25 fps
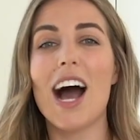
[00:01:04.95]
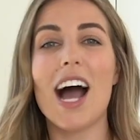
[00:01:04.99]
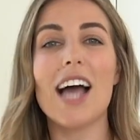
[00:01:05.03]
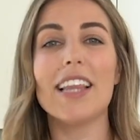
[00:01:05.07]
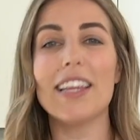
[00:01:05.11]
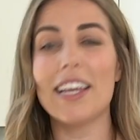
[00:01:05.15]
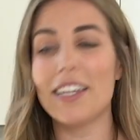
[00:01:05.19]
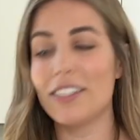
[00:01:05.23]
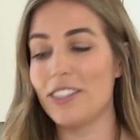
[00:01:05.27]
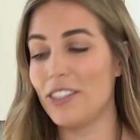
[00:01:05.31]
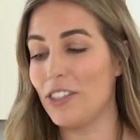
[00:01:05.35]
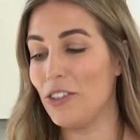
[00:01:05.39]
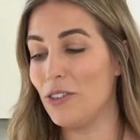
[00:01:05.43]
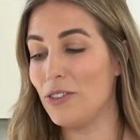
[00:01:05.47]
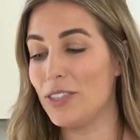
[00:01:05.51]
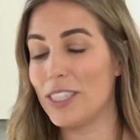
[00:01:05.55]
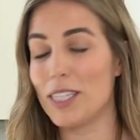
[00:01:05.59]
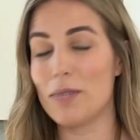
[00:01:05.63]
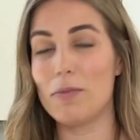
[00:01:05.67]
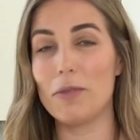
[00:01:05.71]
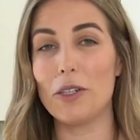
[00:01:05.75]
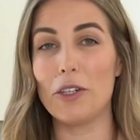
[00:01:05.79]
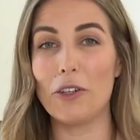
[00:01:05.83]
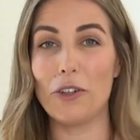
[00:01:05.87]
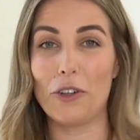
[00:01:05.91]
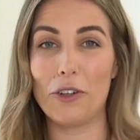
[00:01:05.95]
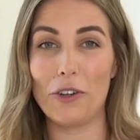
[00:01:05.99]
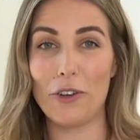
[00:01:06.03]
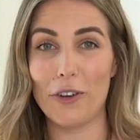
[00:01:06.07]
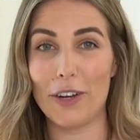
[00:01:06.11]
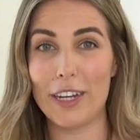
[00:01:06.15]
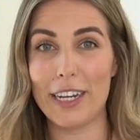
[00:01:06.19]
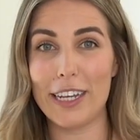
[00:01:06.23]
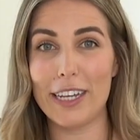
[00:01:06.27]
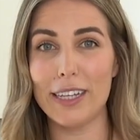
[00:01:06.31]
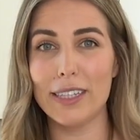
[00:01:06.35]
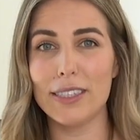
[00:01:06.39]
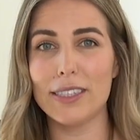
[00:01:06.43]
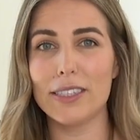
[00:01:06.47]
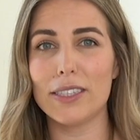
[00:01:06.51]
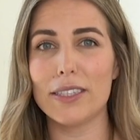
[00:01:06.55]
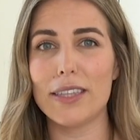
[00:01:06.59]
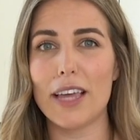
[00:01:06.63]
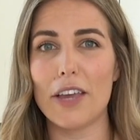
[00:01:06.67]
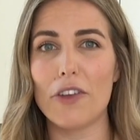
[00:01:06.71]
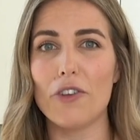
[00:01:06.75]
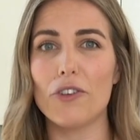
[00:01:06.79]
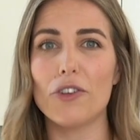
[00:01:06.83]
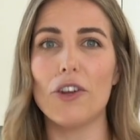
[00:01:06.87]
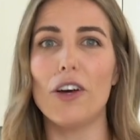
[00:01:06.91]
I like to use similar ingredients
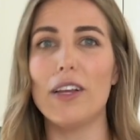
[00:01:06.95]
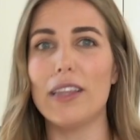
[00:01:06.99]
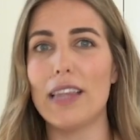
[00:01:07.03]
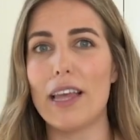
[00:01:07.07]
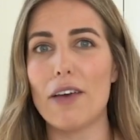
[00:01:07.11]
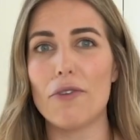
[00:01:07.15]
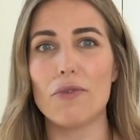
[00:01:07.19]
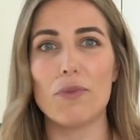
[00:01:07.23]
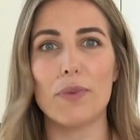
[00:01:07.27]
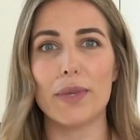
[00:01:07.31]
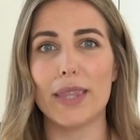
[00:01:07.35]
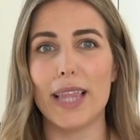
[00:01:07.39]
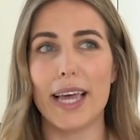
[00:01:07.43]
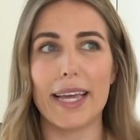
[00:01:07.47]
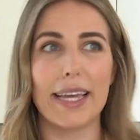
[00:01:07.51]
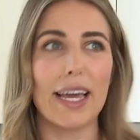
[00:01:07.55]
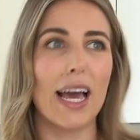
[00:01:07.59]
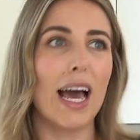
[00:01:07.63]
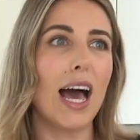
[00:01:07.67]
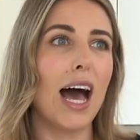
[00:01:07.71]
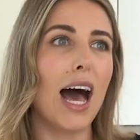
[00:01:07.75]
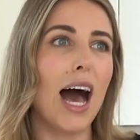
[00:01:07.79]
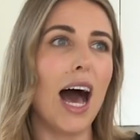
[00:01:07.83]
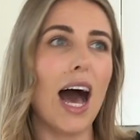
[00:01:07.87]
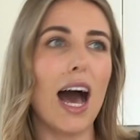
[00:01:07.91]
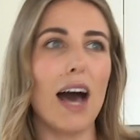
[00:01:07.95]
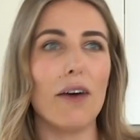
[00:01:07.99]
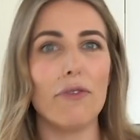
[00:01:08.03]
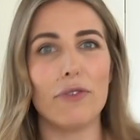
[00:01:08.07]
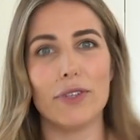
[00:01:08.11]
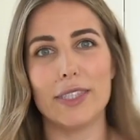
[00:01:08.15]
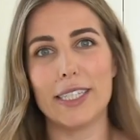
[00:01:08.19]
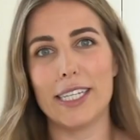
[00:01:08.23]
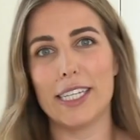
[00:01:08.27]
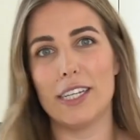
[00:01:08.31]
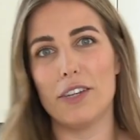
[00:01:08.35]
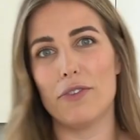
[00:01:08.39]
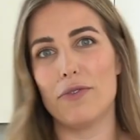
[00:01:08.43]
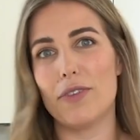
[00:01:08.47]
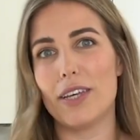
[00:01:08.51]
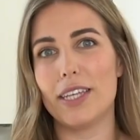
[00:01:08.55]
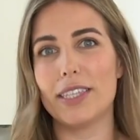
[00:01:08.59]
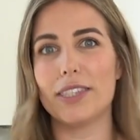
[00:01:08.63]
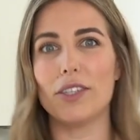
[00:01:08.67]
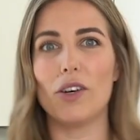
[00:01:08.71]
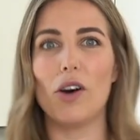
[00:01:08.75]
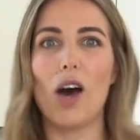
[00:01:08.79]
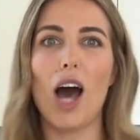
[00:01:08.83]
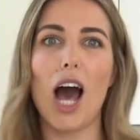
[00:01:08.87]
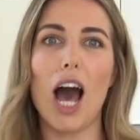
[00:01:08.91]
so that you're not left with like half a tin of
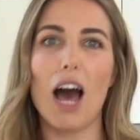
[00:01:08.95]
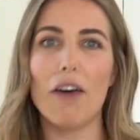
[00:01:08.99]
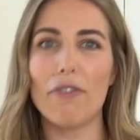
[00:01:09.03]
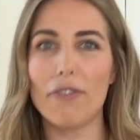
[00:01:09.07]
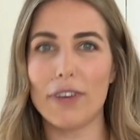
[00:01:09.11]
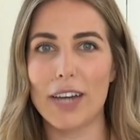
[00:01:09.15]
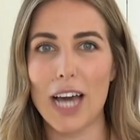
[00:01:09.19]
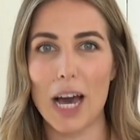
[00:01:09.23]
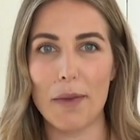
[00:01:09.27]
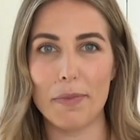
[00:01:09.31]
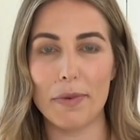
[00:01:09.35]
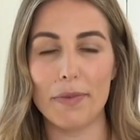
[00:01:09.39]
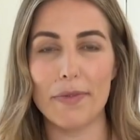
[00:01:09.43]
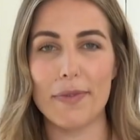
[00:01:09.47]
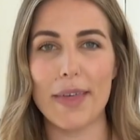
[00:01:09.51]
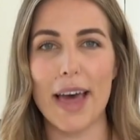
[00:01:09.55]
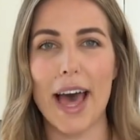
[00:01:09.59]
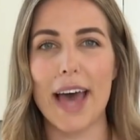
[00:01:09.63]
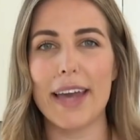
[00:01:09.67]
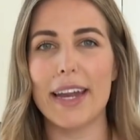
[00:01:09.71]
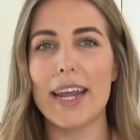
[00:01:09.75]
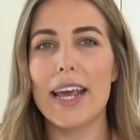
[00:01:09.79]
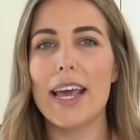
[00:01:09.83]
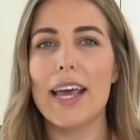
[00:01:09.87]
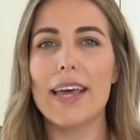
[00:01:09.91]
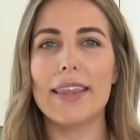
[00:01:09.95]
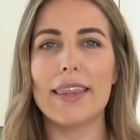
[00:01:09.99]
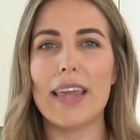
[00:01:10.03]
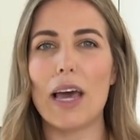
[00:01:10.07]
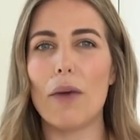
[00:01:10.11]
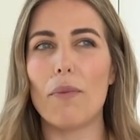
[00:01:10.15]
this or half a cup of that.